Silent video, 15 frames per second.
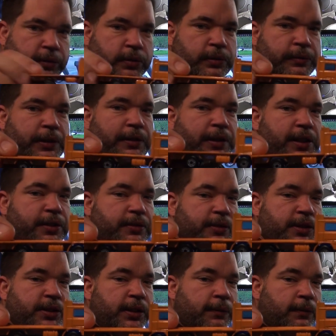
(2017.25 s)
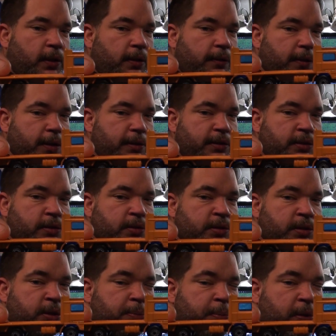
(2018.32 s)
not very interesting Volvo and it's
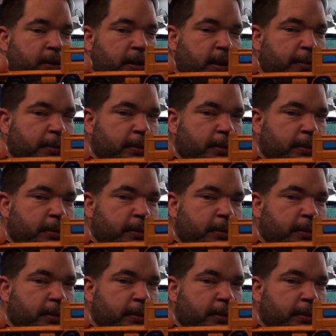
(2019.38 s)
lost its body,